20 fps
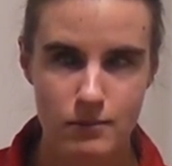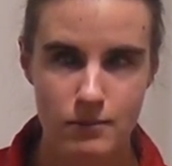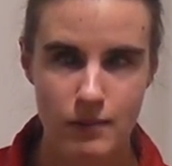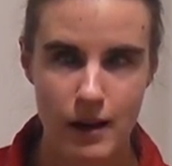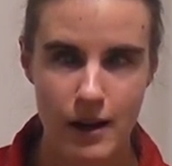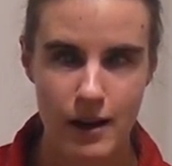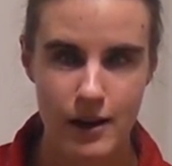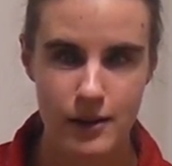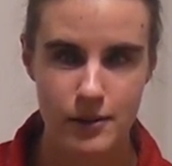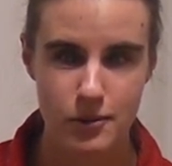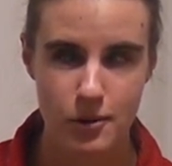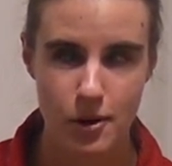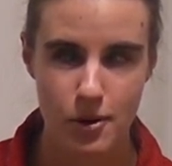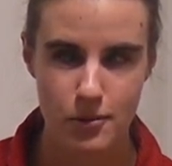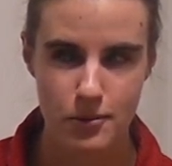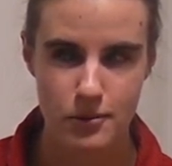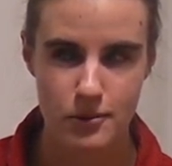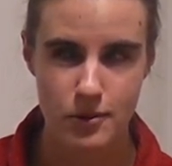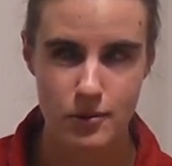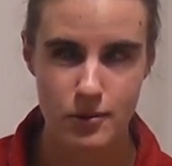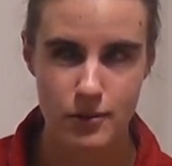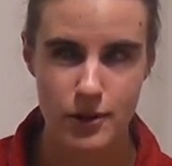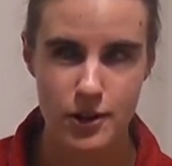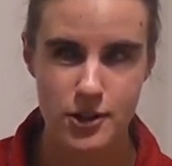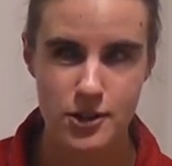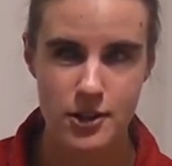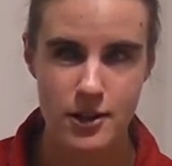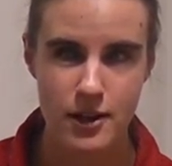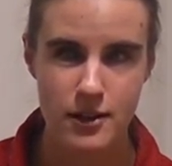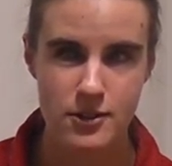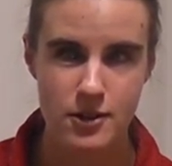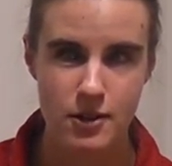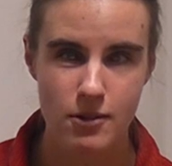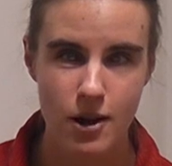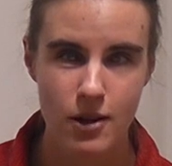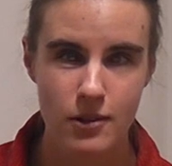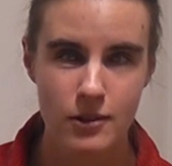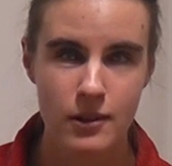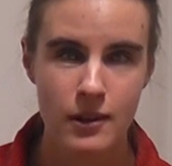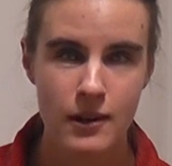I had to go to the university and so
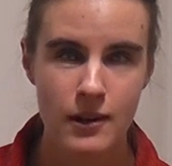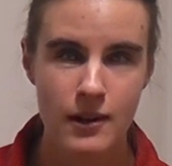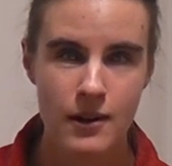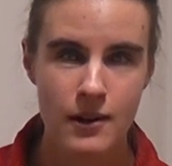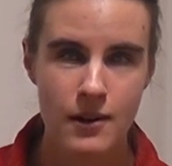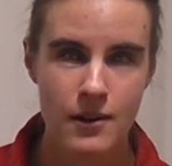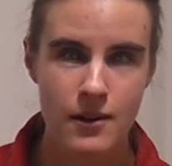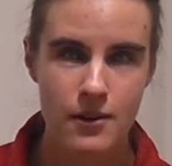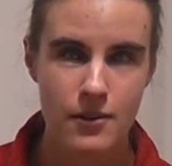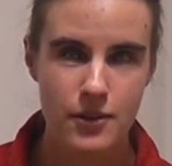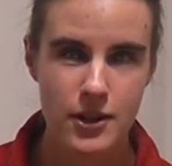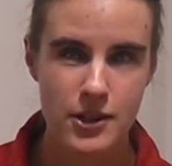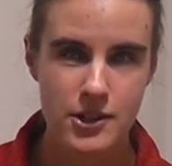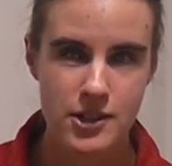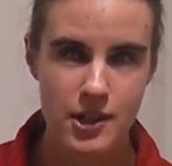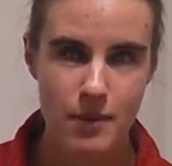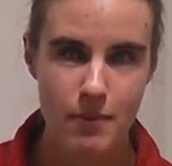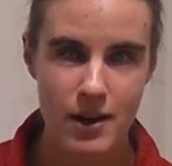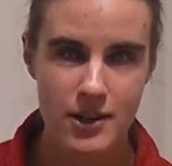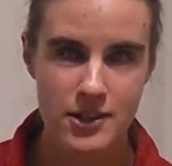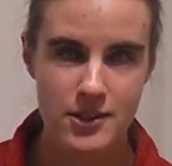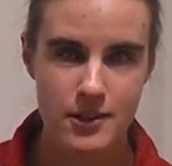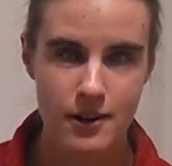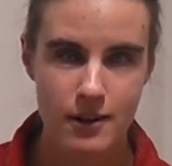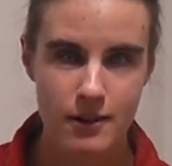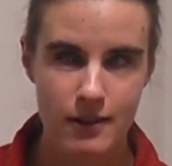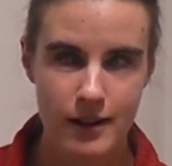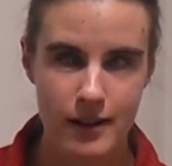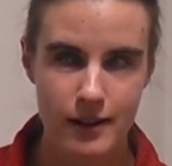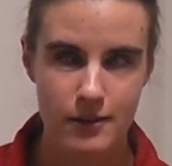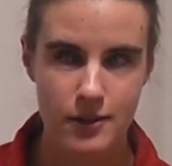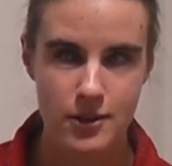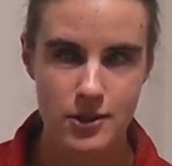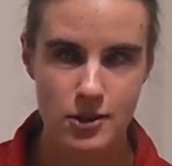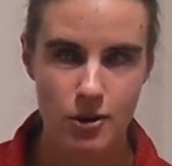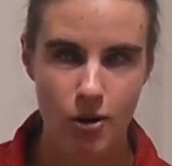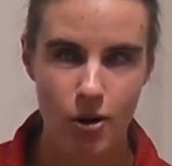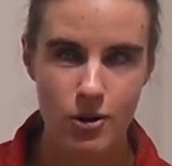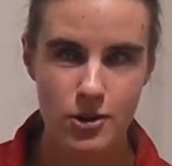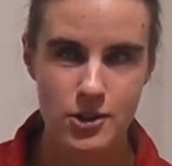on, this semester, like these
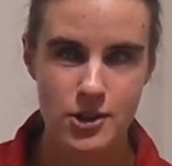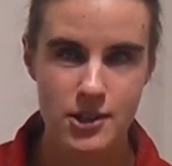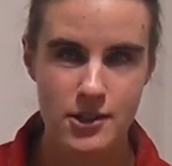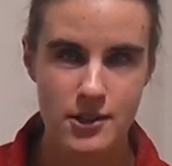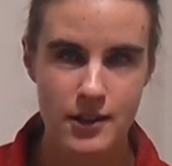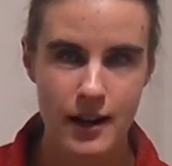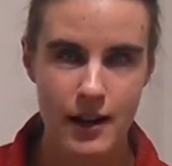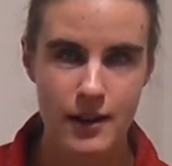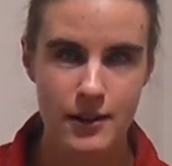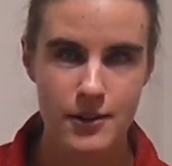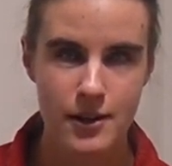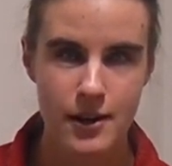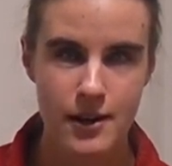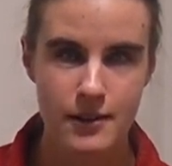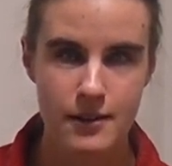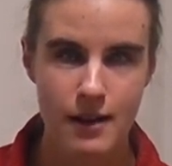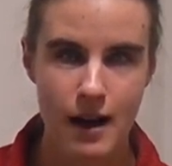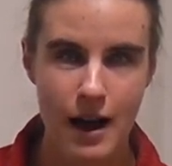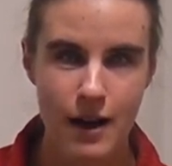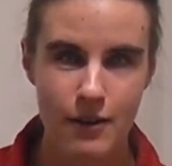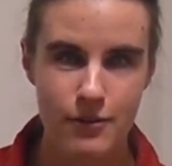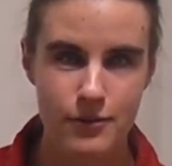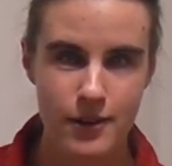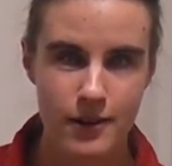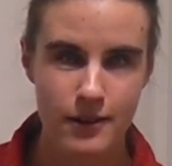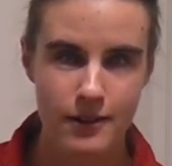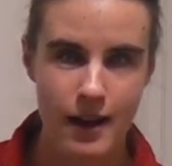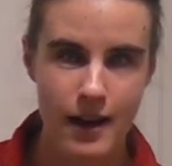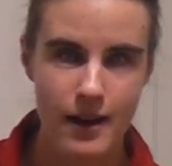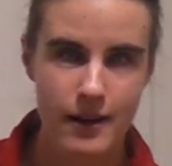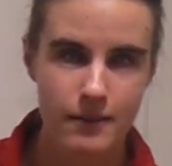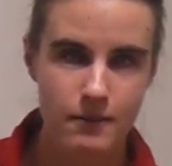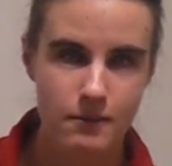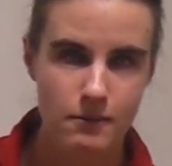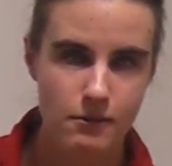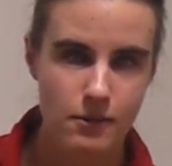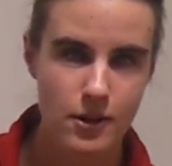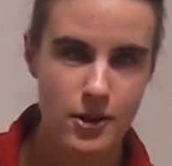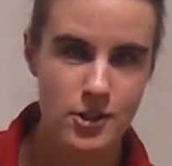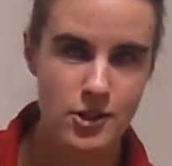courses that I did after
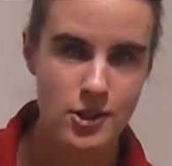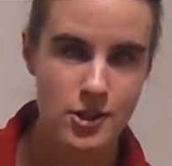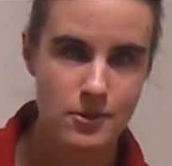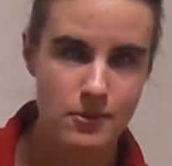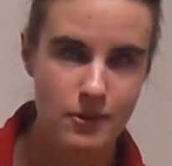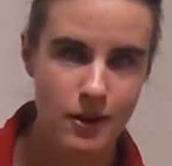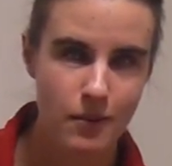that, was